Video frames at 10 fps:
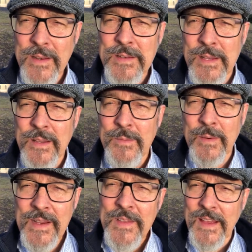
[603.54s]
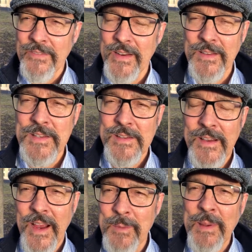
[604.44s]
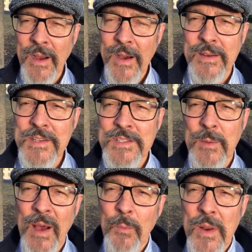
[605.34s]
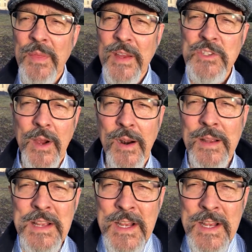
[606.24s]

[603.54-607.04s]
it, read the evidence, and be honest about where things are.